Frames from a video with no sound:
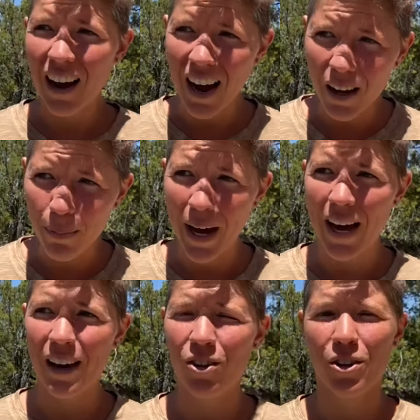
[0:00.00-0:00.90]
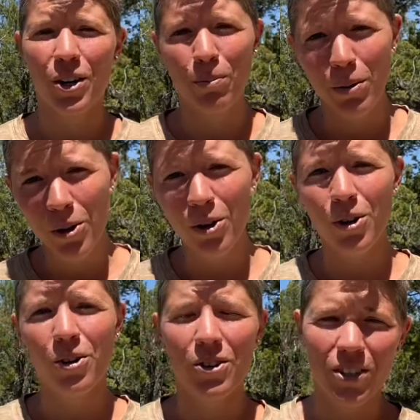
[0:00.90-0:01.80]
iPad or their
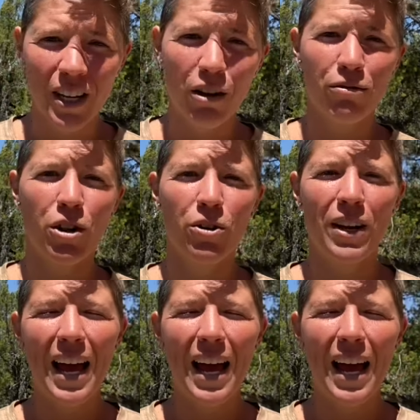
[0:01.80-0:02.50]
computer or their cell phone,